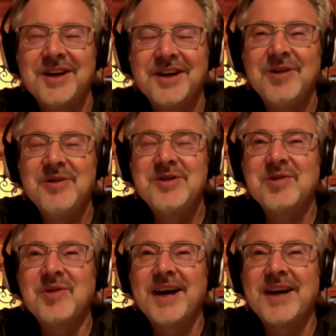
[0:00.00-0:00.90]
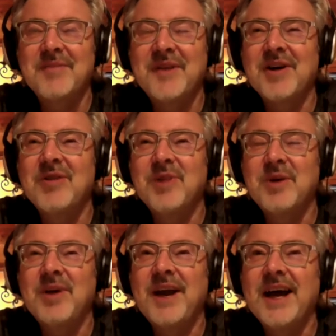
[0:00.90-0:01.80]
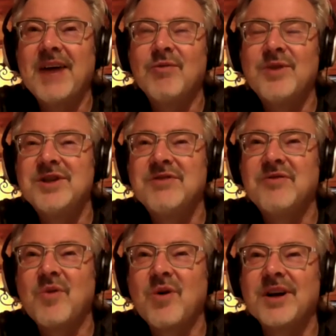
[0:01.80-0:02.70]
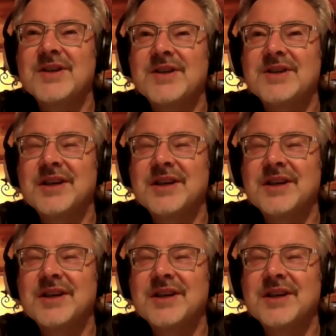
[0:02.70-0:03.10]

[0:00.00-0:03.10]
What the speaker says: we used to ride up there and we would have rigid forks